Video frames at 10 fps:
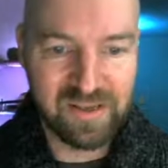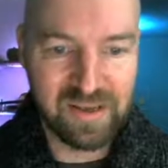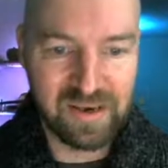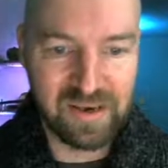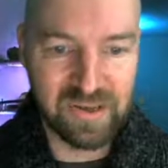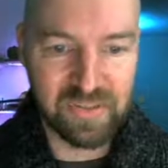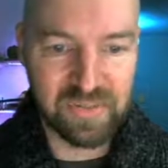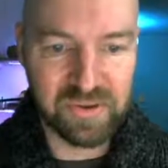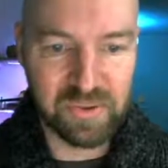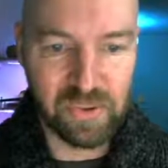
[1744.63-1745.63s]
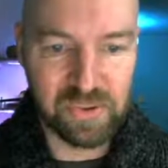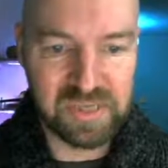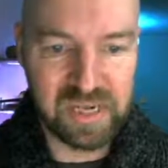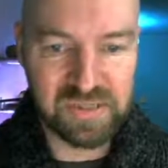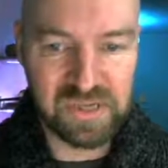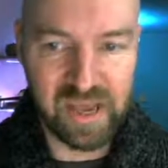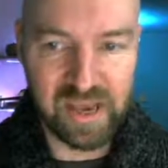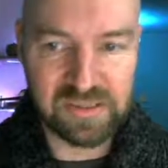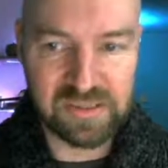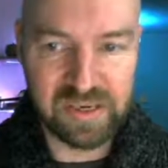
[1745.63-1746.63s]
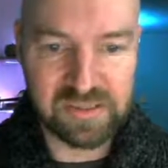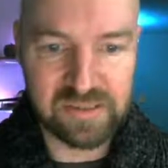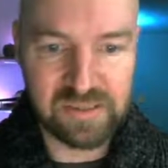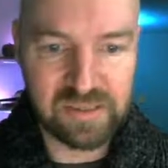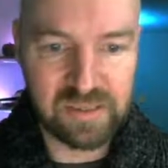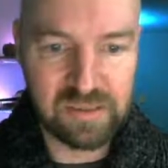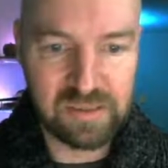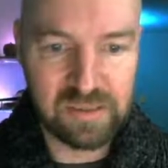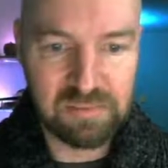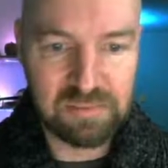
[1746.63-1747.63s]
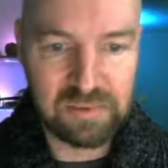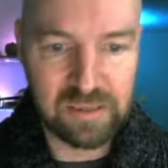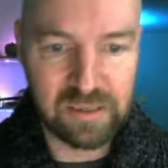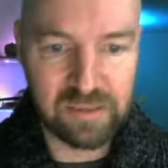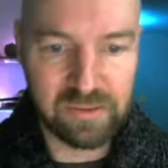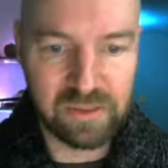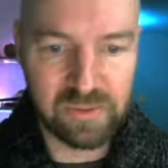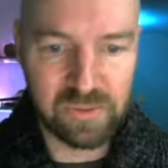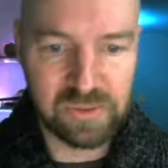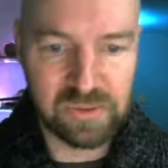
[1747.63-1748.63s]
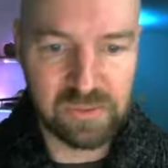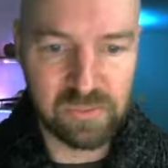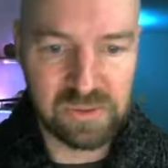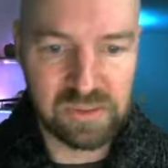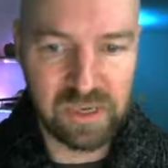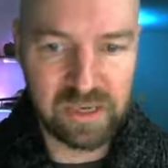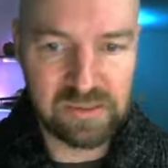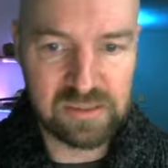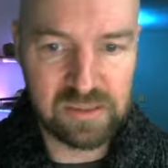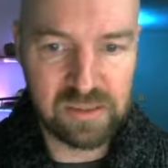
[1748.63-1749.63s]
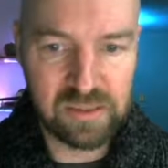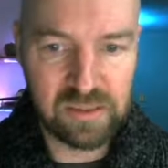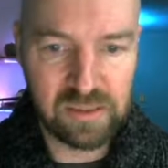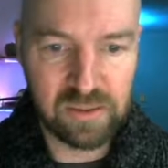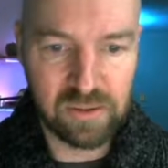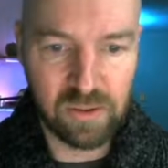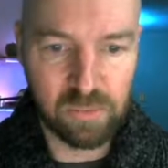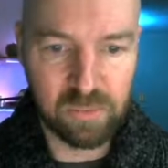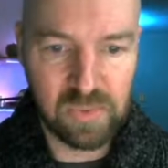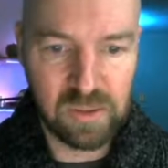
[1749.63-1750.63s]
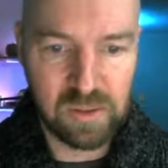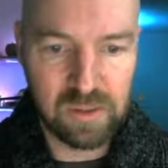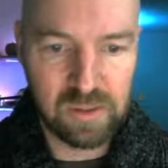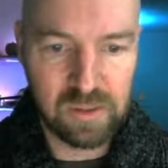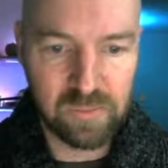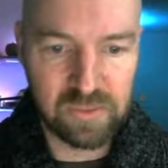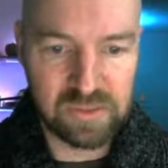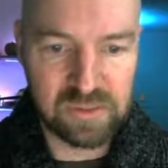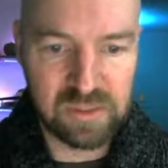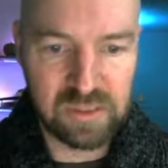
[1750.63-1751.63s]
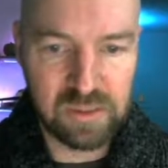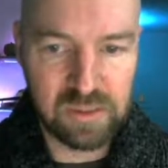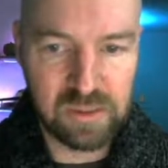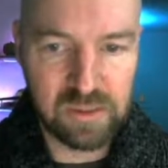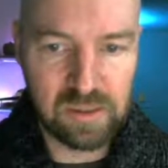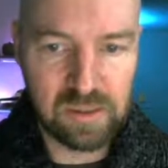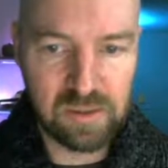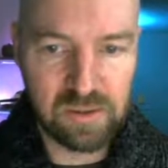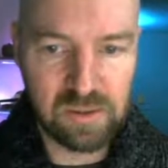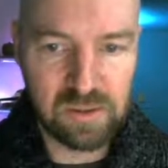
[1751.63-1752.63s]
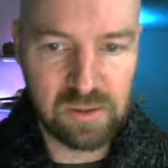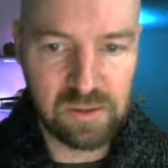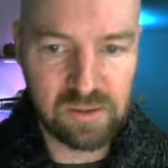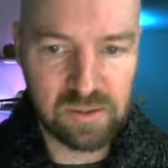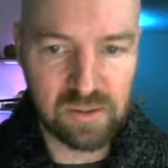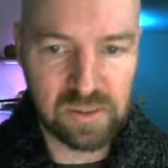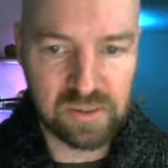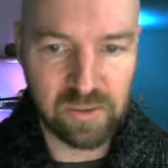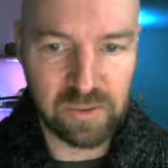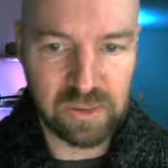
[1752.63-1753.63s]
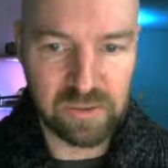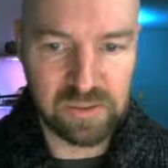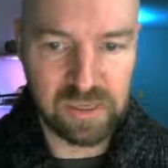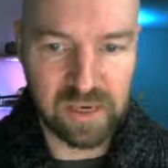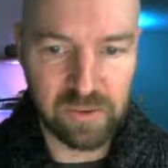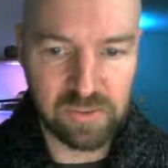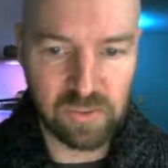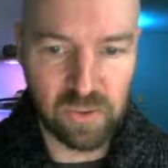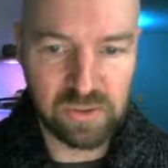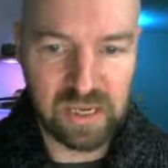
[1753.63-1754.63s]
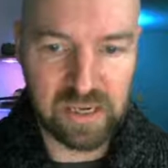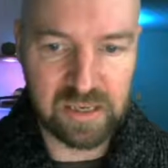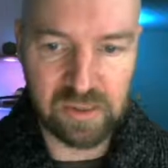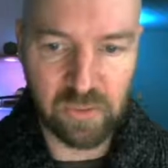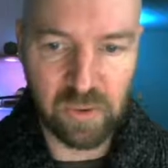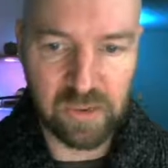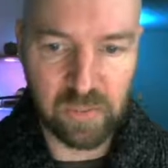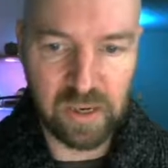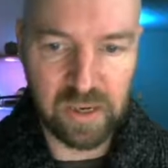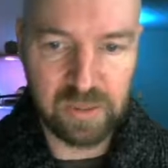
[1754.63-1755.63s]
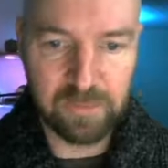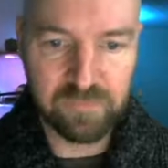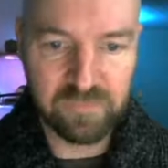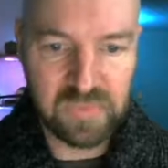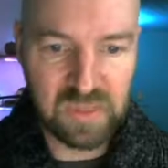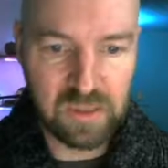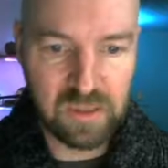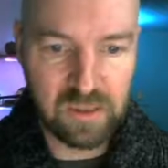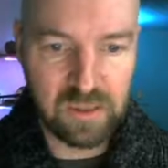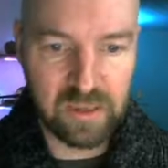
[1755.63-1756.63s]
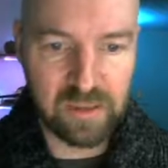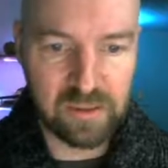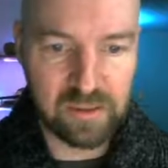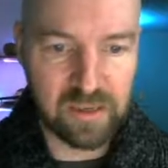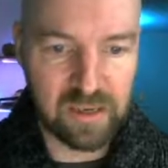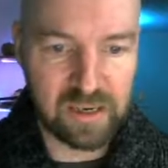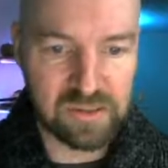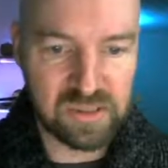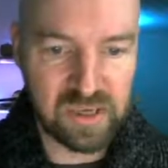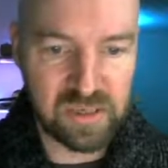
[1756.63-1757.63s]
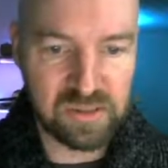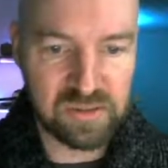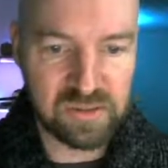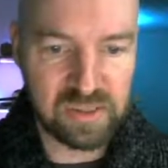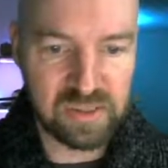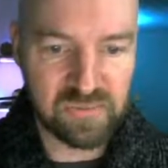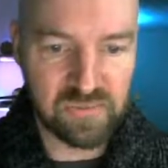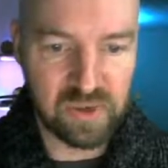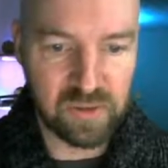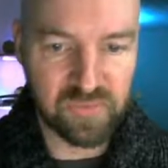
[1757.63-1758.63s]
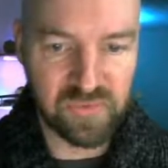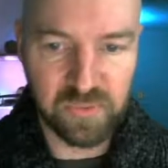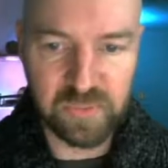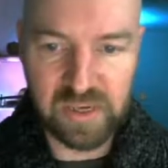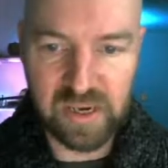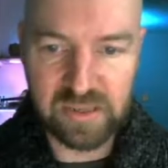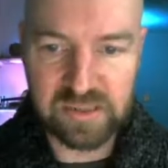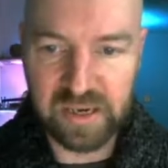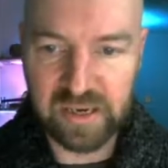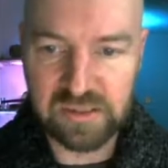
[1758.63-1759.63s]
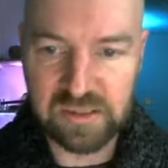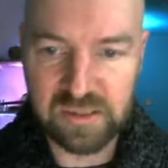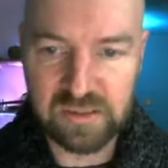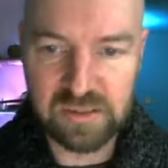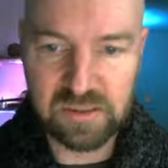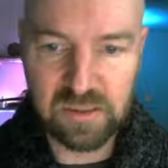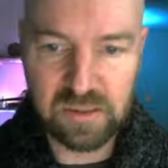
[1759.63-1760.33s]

the rotation axis, I think it was it X? Nope. Was it Z? Sure is. There we go. So now it's rotating in the right way. And I changed this from the x-axis.